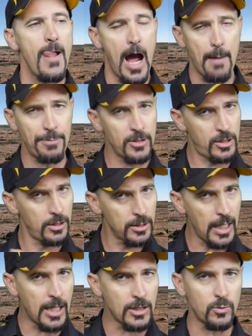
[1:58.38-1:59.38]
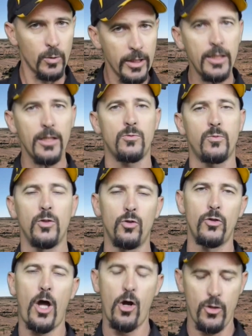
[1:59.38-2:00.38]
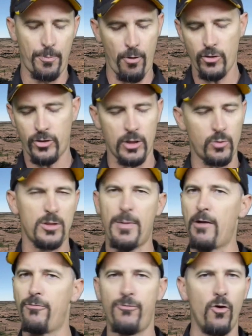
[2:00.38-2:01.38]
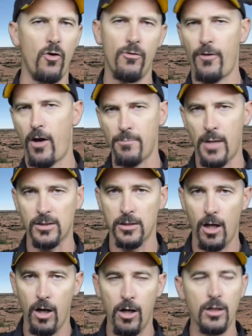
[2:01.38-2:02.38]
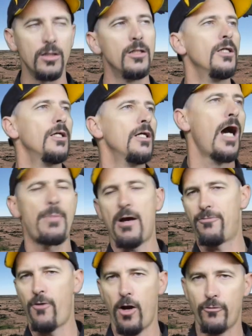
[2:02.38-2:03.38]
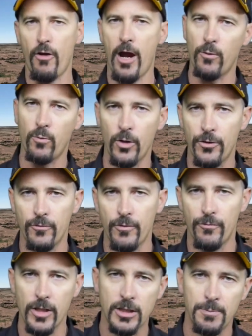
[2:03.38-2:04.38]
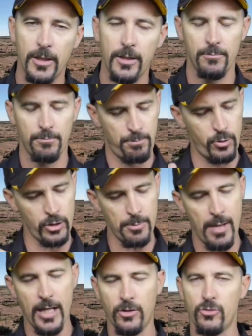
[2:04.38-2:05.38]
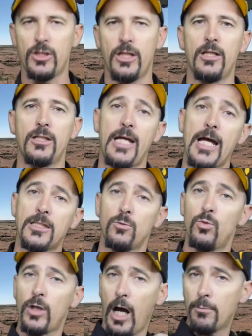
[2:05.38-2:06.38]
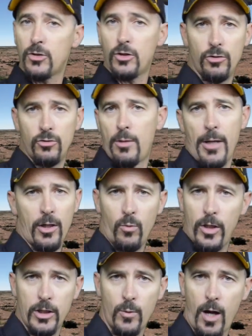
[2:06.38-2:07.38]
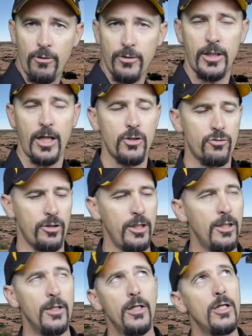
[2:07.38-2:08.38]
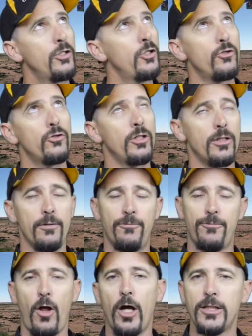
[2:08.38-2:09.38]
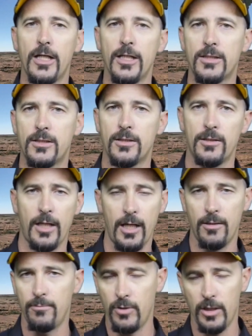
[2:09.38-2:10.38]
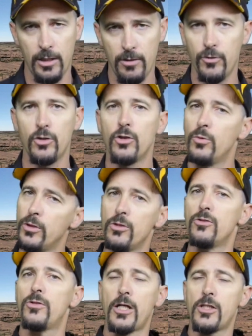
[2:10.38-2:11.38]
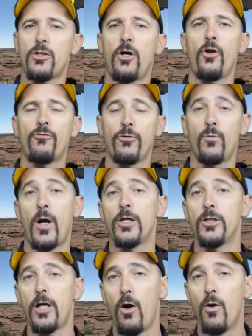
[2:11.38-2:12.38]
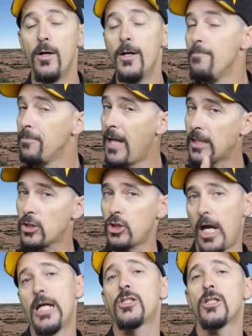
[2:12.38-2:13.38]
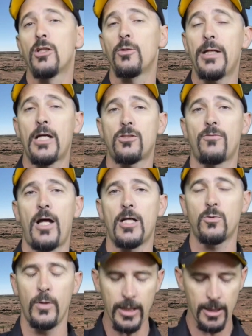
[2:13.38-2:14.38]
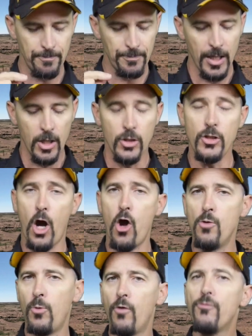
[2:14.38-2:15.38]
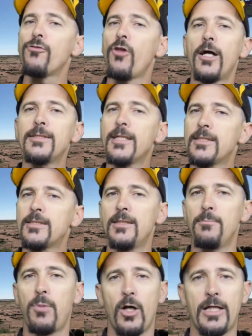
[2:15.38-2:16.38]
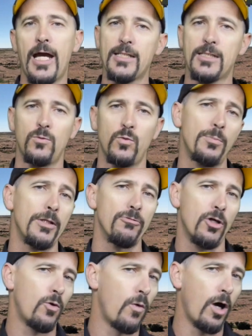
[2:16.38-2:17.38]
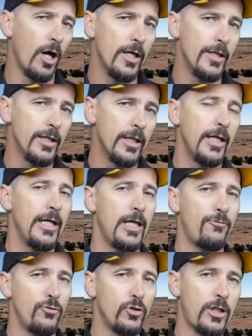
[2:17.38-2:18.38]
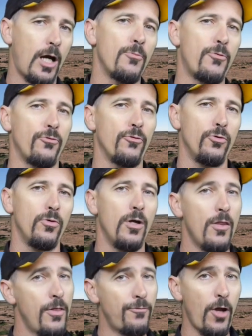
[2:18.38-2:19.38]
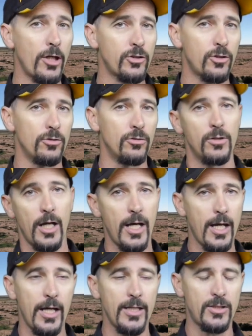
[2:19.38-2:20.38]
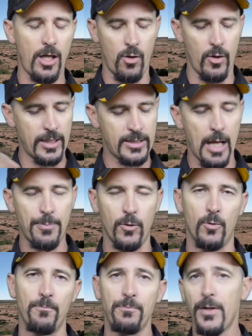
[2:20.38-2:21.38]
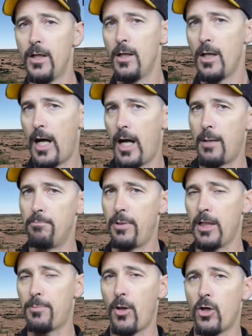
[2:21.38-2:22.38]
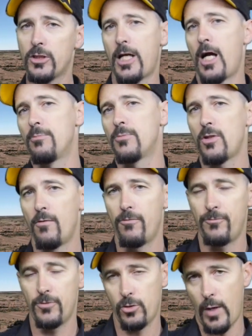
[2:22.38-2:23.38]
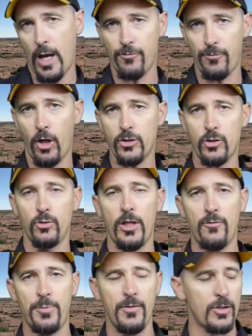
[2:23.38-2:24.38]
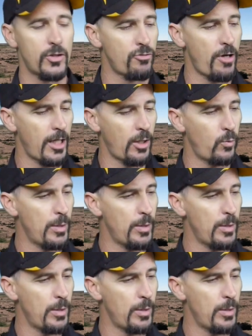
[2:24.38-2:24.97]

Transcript: Up until last week, as we all know, the process was about 4 or 5 months long, about $5,000 worth of investment. Put your manuals in, CASA will come to you no matter where you are in the country. You do your flight tests and they interview you and they sign off and away you go. That's changed a little bit as of last week. No more flight testing by CASA will be required if you come through the flight school. Hey, so example, Billy Bloggs comes to our flight school, FPV Australia.